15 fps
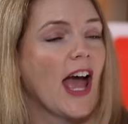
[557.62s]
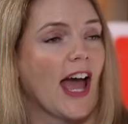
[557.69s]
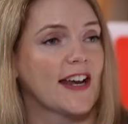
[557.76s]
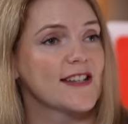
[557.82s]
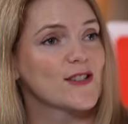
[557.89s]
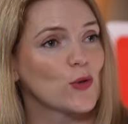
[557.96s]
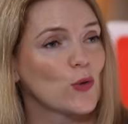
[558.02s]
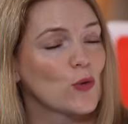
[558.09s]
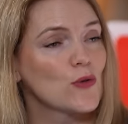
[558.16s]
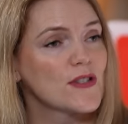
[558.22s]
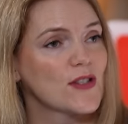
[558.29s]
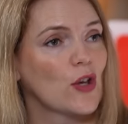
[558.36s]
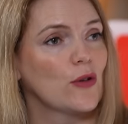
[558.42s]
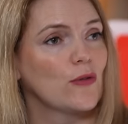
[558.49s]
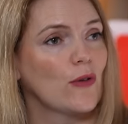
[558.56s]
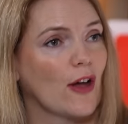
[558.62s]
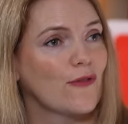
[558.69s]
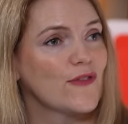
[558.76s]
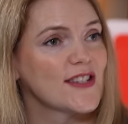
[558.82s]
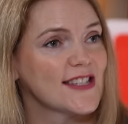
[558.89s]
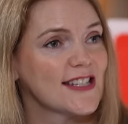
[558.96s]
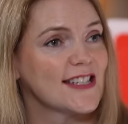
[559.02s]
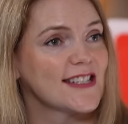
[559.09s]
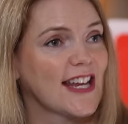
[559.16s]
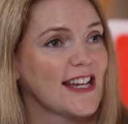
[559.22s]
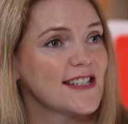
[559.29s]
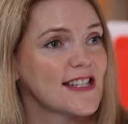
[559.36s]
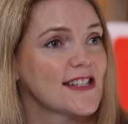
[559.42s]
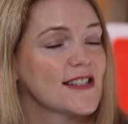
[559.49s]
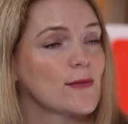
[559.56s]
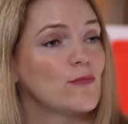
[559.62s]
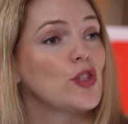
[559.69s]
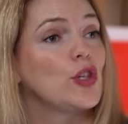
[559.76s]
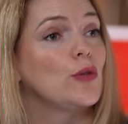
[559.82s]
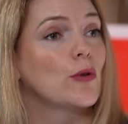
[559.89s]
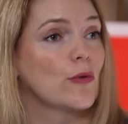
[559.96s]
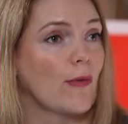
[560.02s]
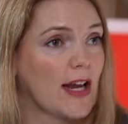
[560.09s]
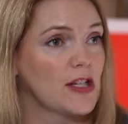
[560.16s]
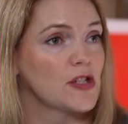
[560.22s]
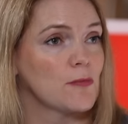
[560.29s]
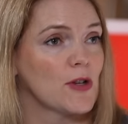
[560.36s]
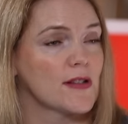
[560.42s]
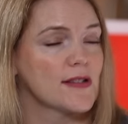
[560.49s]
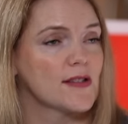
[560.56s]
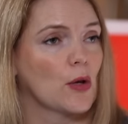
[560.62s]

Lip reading: And it's also facilitated some new arrangements.